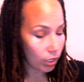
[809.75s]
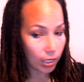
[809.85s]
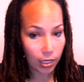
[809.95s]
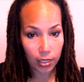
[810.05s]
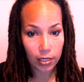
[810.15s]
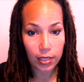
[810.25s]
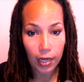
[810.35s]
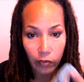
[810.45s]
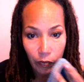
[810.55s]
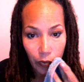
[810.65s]
is I'm
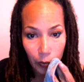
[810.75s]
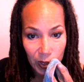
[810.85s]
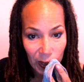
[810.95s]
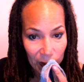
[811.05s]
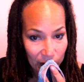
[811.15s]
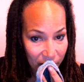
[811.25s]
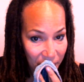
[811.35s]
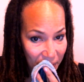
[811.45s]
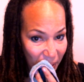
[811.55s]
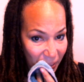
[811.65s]
going to take this
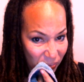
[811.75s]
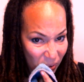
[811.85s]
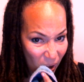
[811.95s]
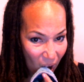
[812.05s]
lipstick off.